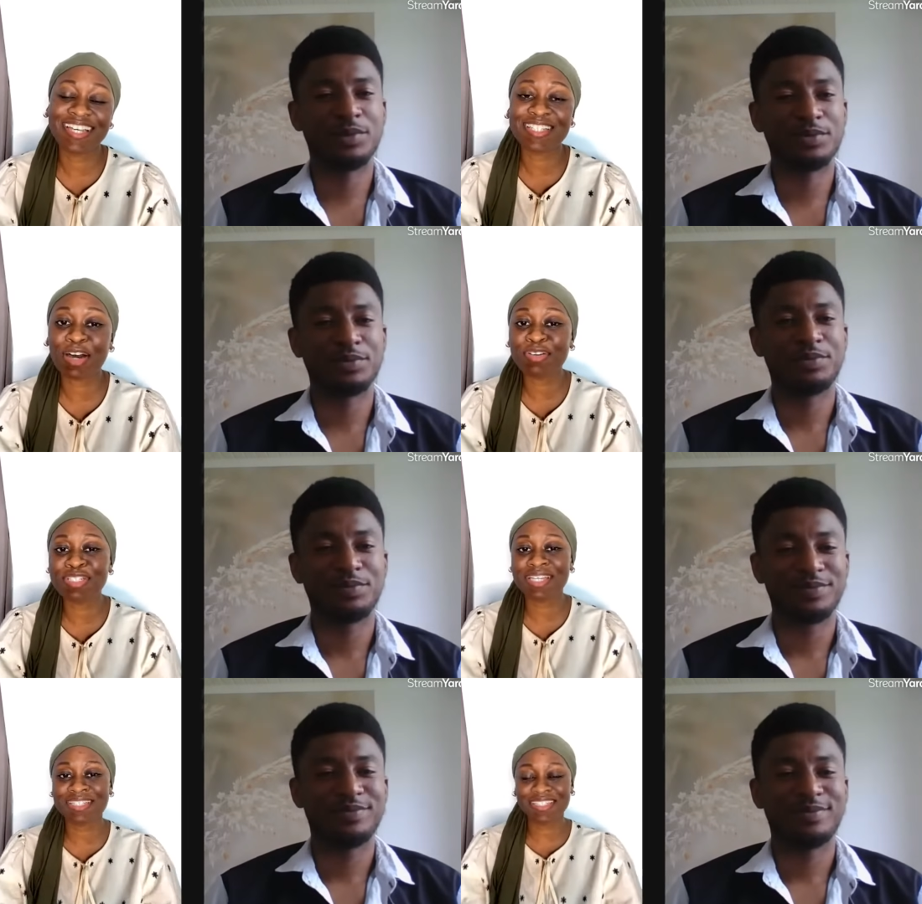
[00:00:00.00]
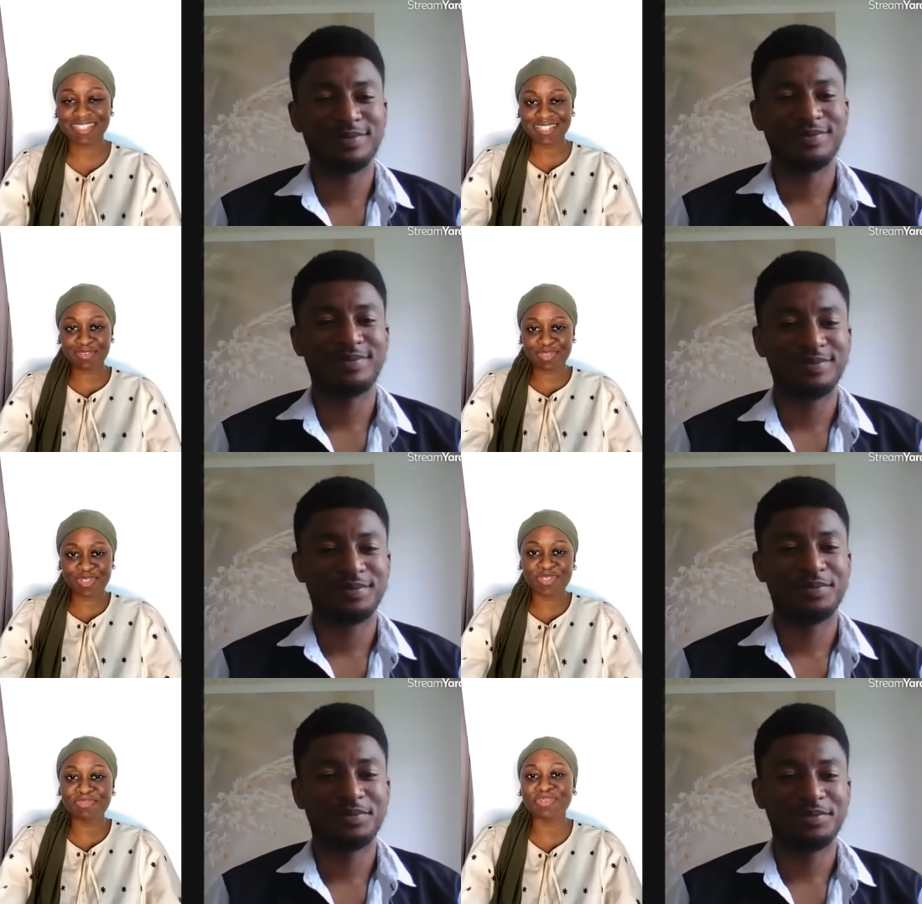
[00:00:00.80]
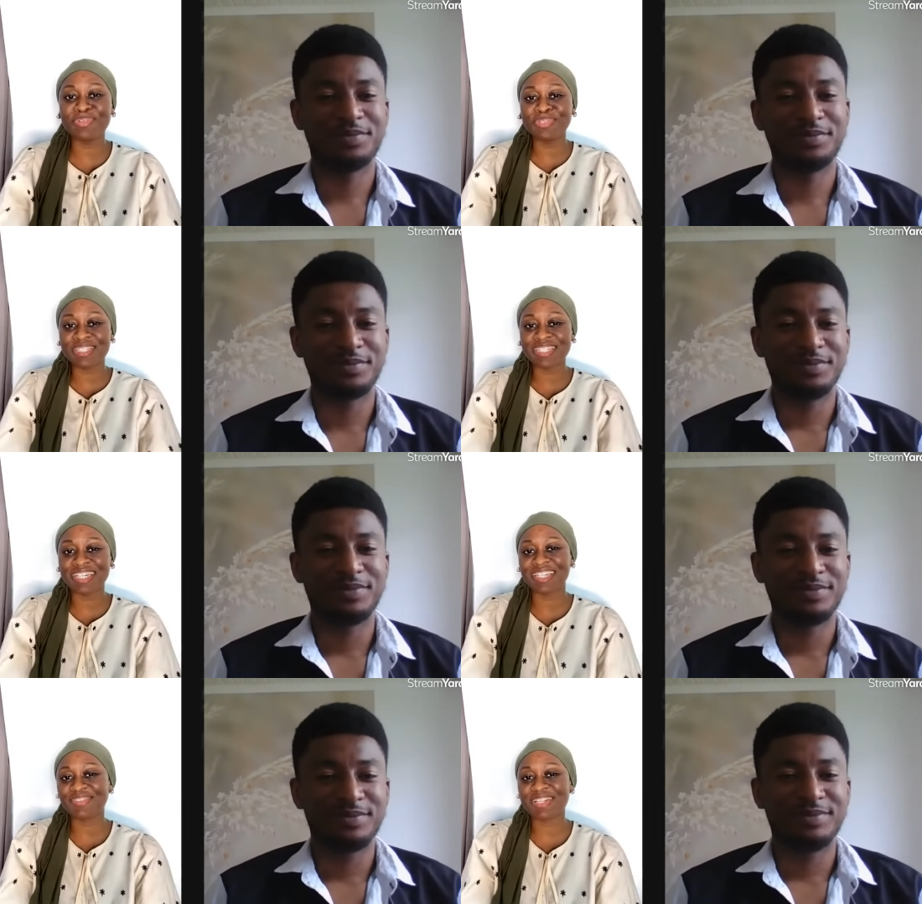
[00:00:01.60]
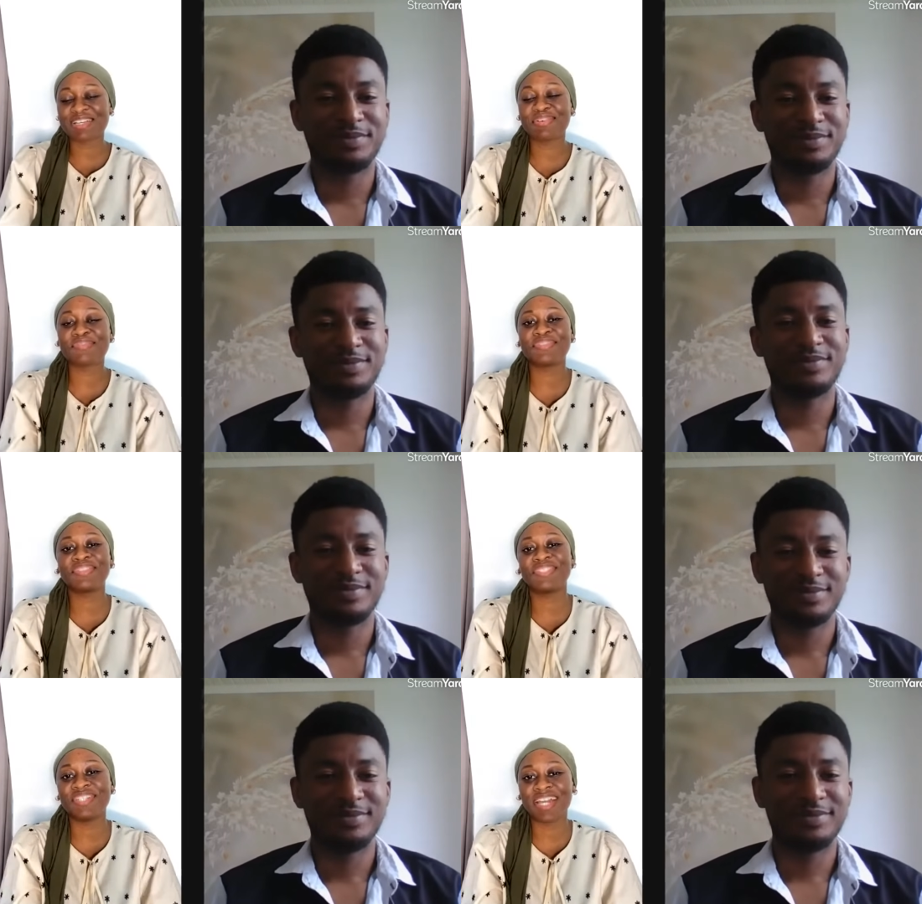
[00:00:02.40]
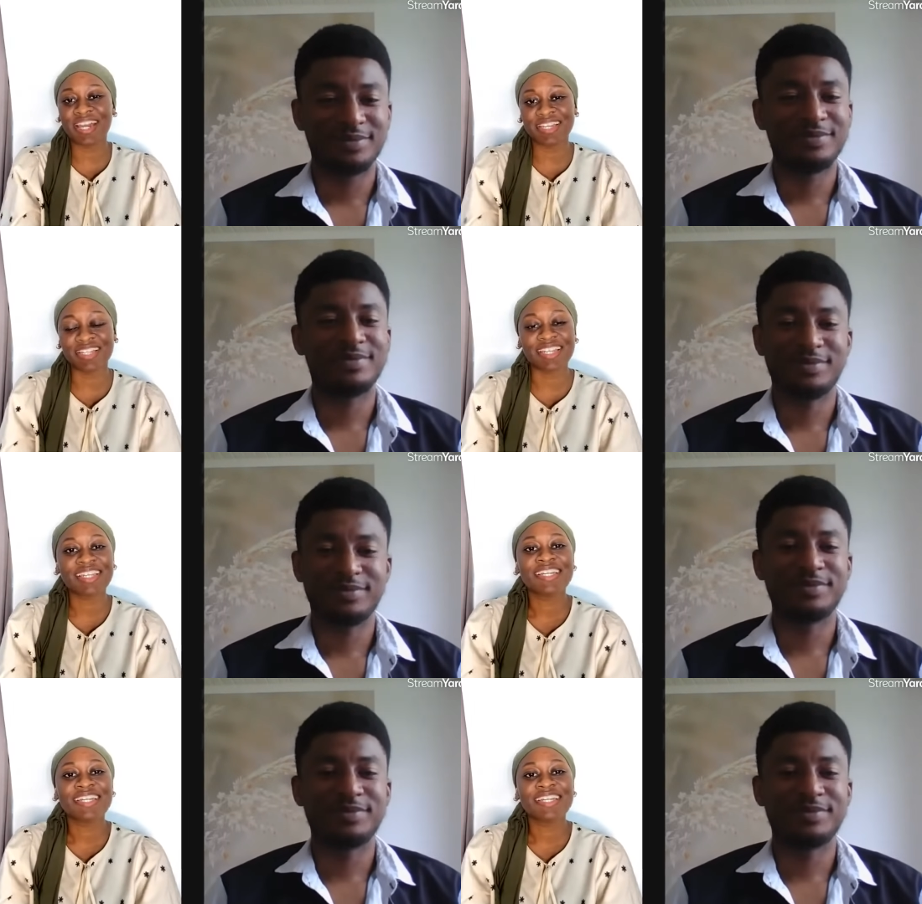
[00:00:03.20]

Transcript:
Speaker 1: it's just it's just it's just up to you to be good in whatever field you are in.